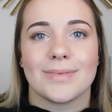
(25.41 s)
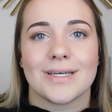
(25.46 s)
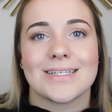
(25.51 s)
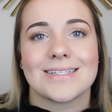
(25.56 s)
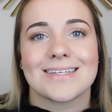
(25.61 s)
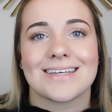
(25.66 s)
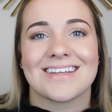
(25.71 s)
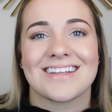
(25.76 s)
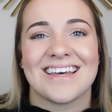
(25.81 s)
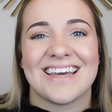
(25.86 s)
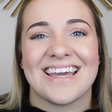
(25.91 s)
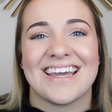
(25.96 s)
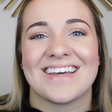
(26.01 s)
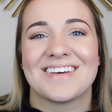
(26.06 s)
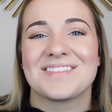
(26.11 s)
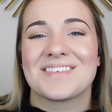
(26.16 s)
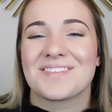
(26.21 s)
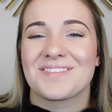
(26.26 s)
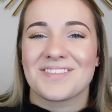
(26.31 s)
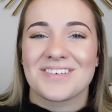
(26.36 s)
basically.
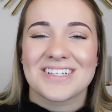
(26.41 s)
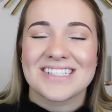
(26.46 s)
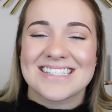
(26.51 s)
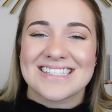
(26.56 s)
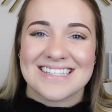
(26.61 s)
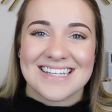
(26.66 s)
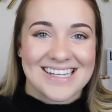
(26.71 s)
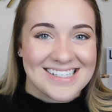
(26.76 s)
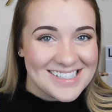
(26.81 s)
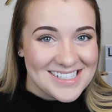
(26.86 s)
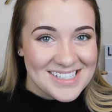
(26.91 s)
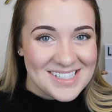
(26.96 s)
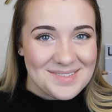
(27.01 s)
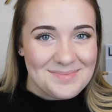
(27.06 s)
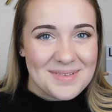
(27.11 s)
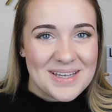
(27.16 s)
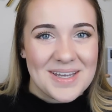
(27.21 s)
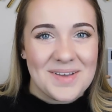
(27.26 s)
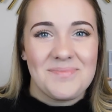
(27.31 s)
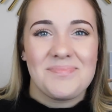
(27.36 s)
And of course, that's
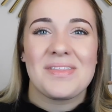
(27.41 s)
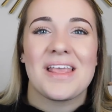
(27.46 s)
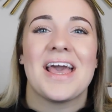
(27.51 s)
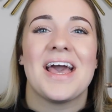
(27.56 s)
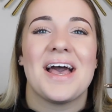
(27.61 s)
just me.